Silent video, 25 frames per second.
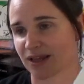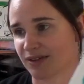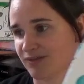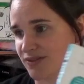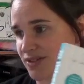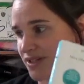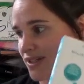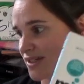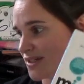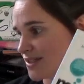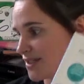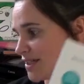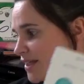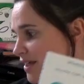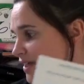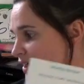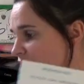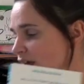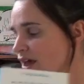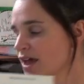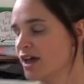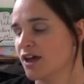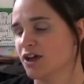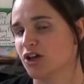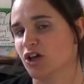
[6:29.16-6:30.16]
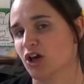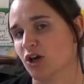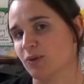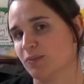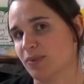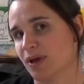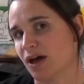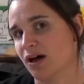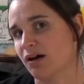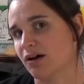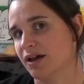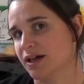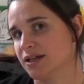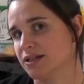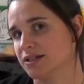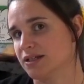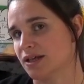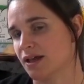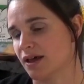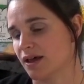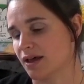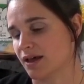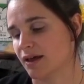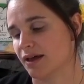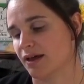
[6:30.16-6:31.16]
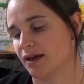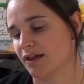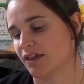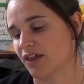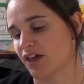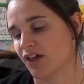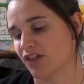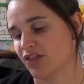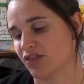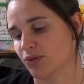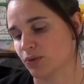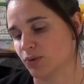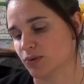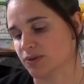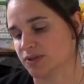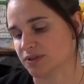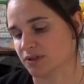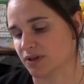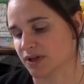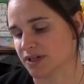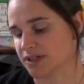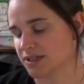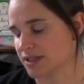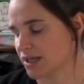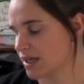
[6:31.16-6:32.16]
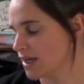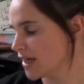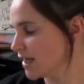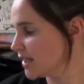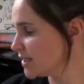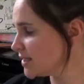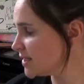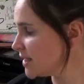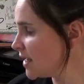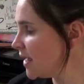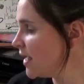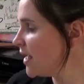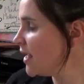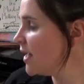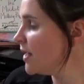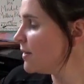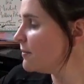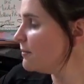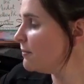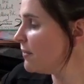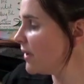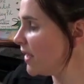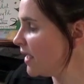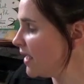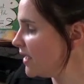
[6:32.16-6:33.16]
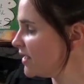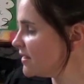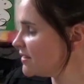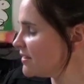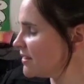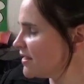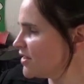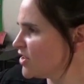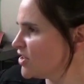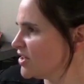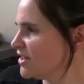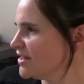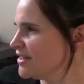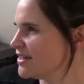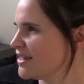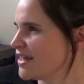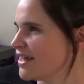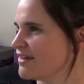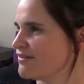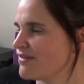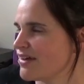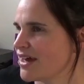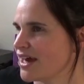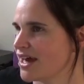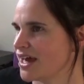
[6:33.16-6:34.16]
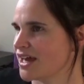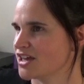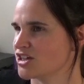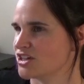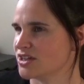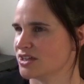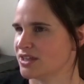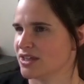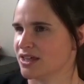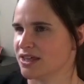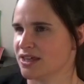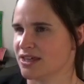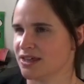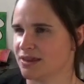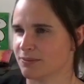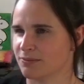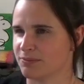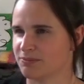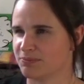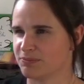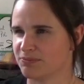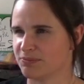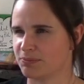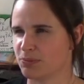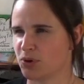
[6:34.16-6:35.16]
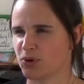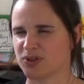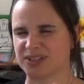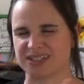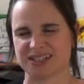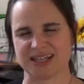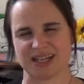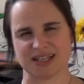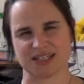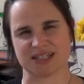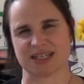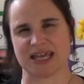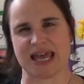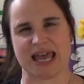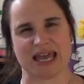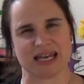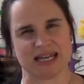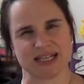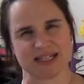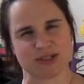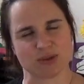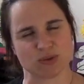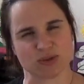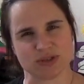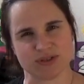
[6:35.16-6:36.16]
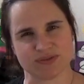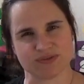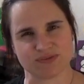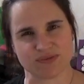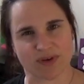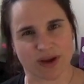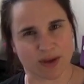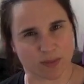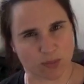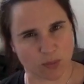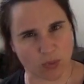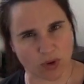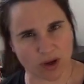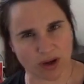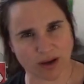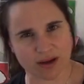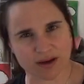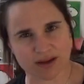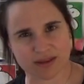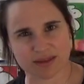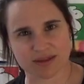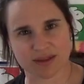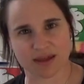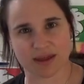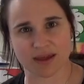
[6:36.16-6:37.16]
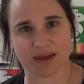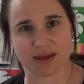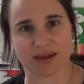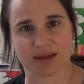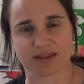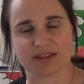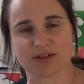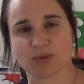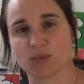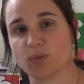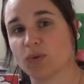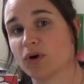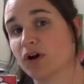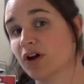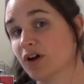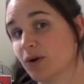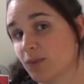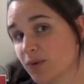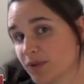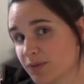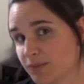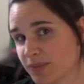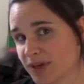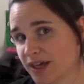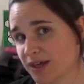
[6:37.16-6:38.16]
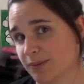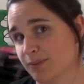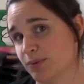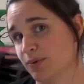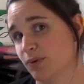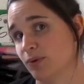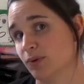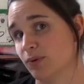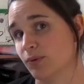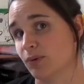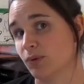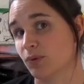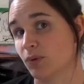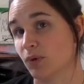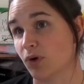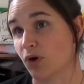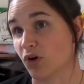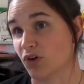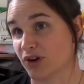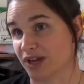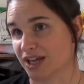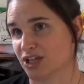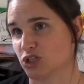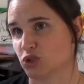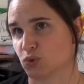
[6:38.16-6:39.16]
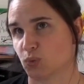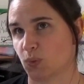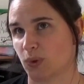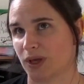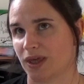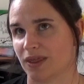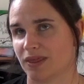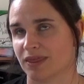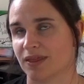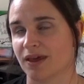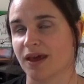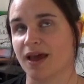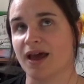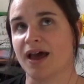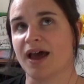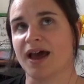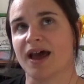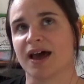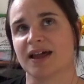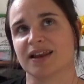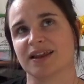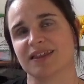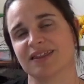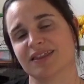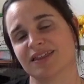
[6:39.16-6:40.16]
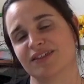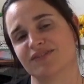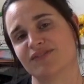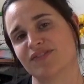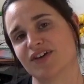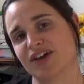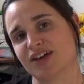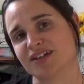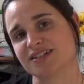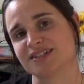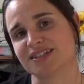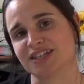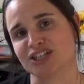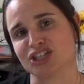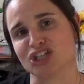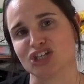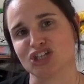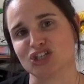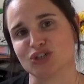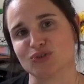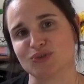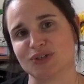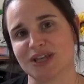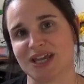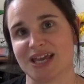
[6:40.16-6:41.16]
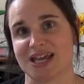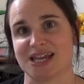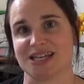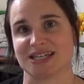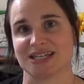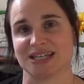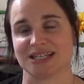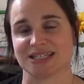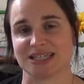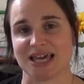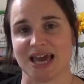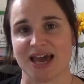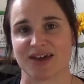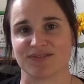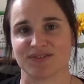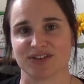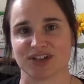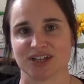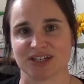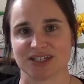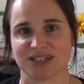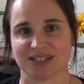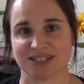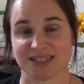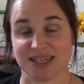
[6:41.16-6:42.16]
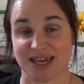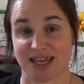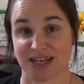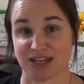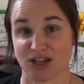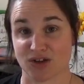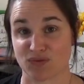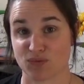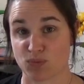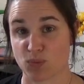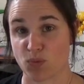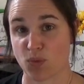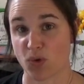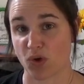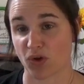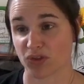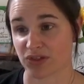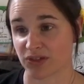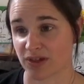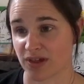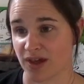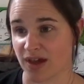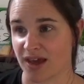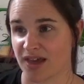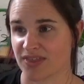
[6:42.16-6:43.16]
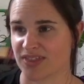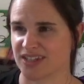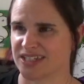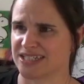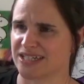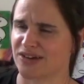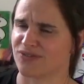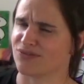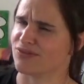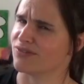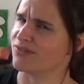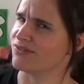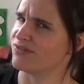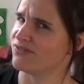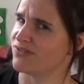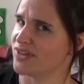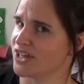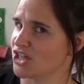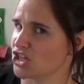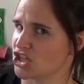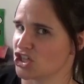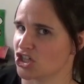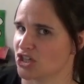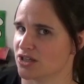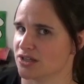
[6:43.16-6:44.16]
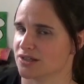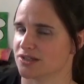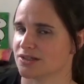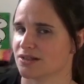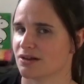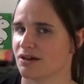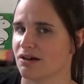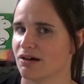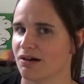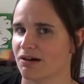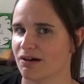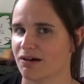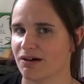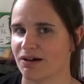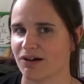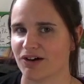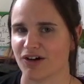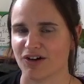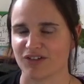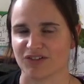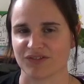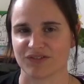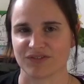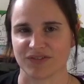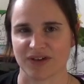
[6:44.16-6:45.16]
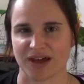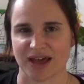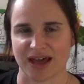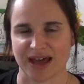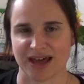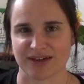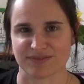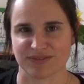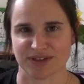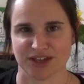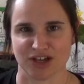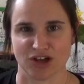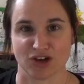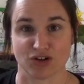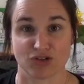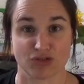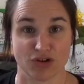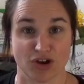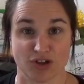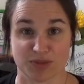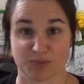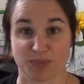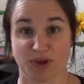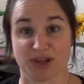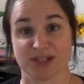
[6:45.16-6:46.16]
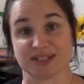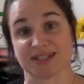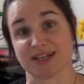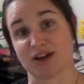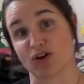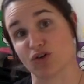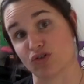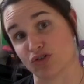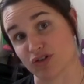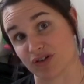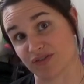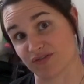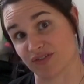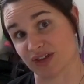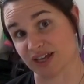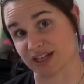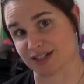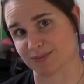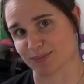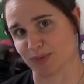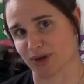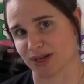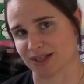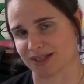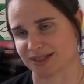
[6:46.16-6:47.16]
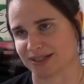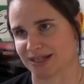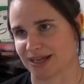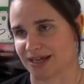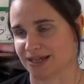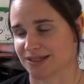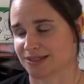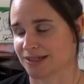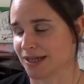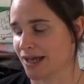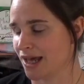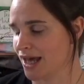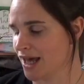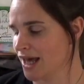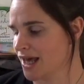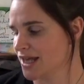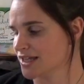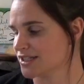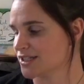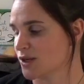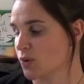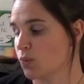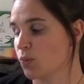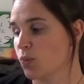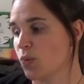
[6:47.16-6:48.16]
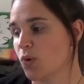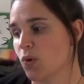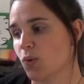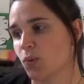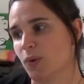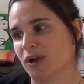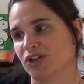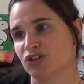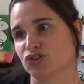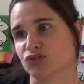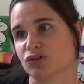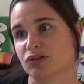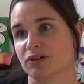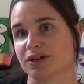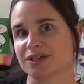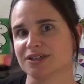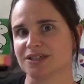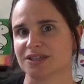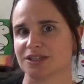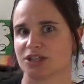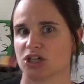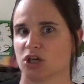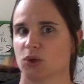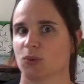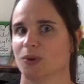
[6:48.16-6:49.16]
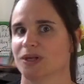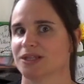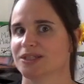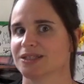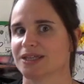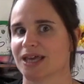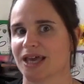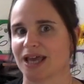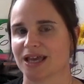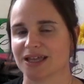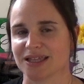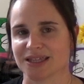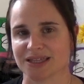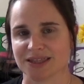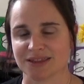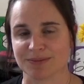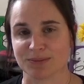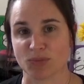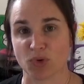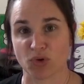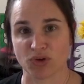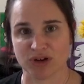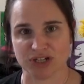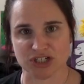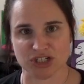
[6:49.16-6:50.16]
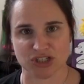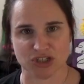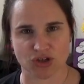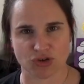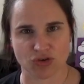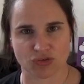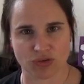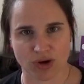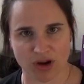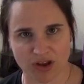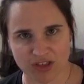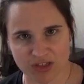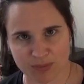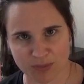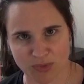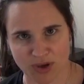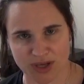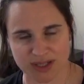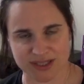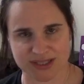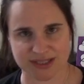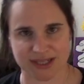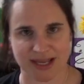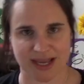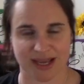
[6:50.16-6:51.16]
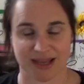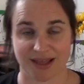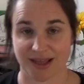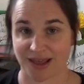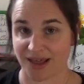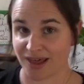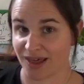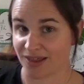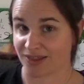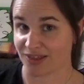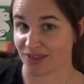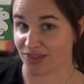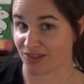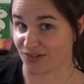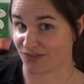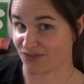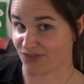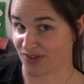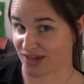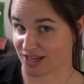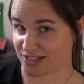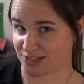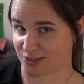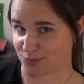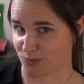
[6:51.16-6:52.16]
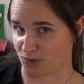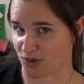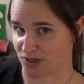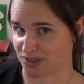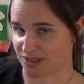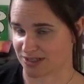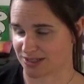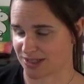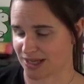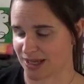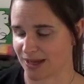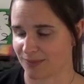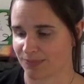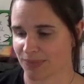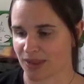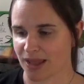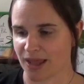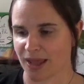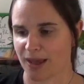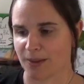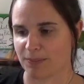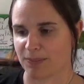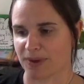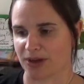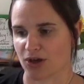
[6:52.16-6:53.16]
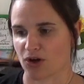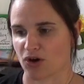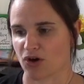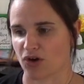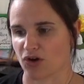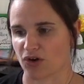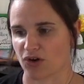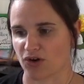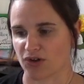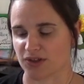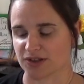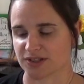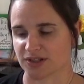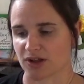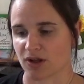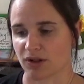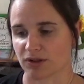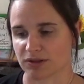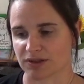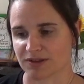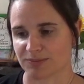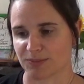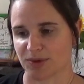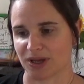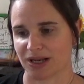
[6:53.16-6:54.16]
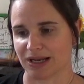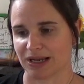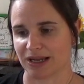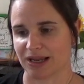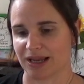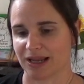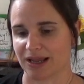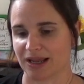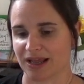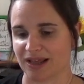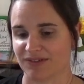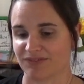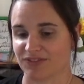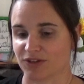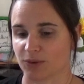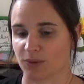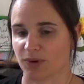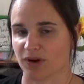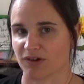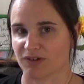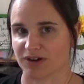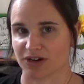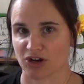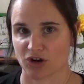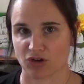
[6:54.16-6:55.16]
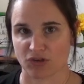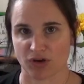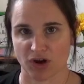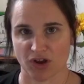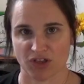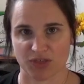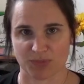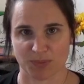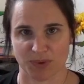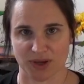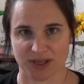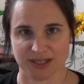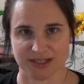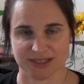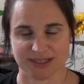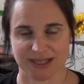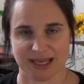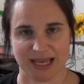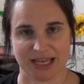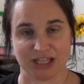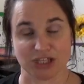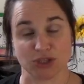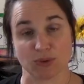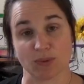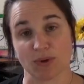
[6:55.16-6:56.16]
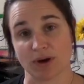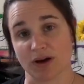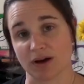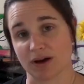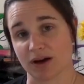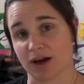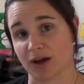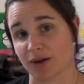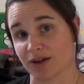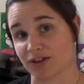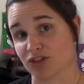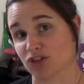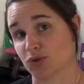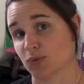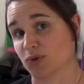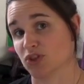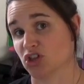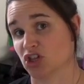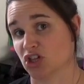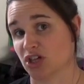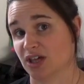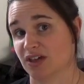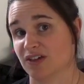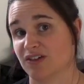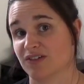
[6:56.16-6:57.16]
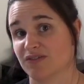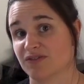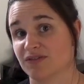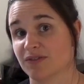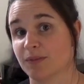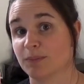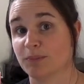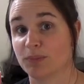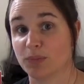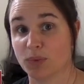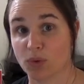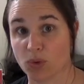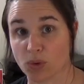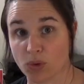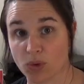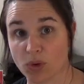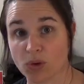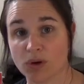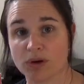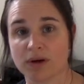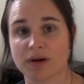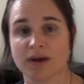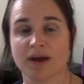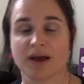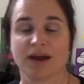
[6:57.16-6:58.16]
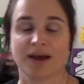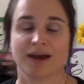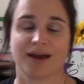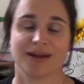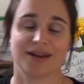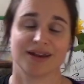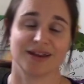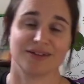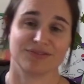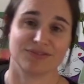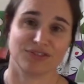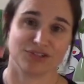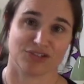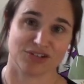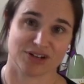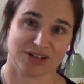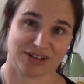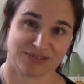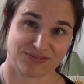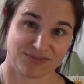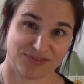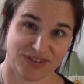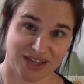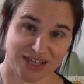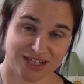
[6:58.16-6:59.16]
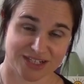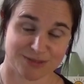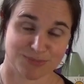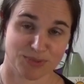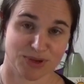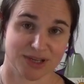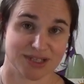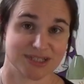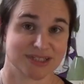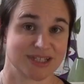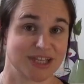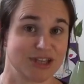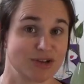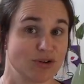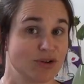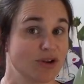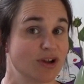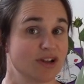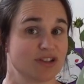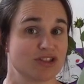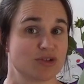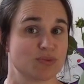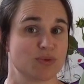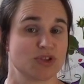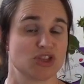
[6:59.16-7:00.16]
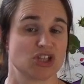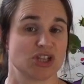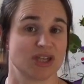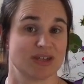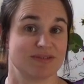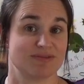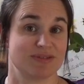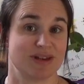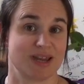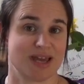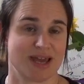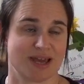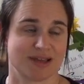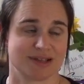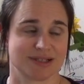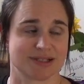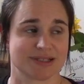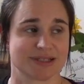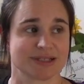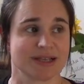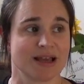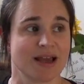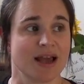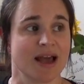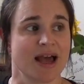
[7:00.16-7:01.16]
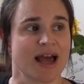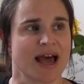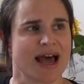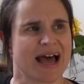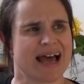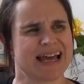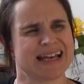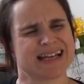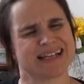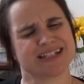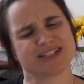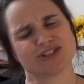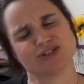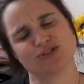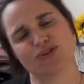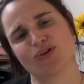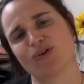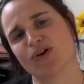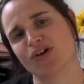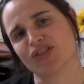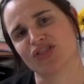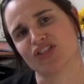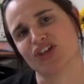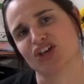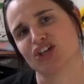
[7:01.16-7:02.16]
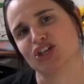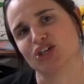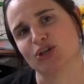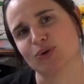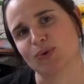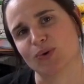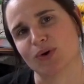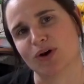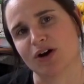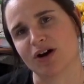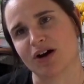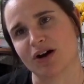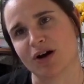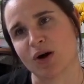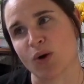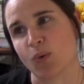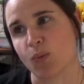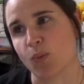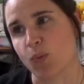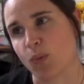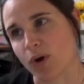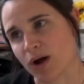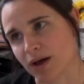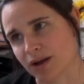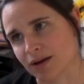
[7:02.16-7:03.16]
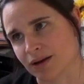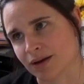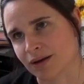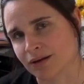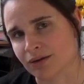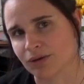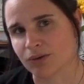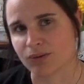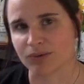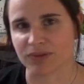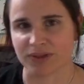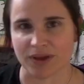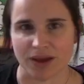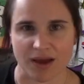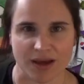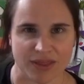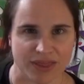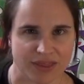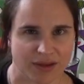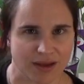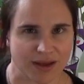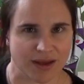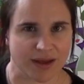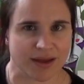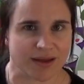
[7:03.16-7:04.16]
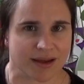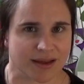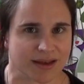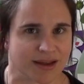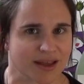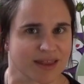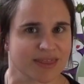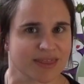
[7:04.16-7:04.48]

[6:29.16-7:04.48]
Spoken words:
evidence that go behind her thoughts and ideas, but she never actually puts it into any sort of framework to work with people on it with. And I think the first thing that you need is to have an understanding of what the different features are of having a growth mindset or a fixed mindset. So what we're trying to do is get more into the growth mindset than the fixed mindset, because ultimately if you are in a growth mindset you are going to achieve more, and if you're in a fixed mindset you're going to achieve less. And it's not that you are one or the other, and I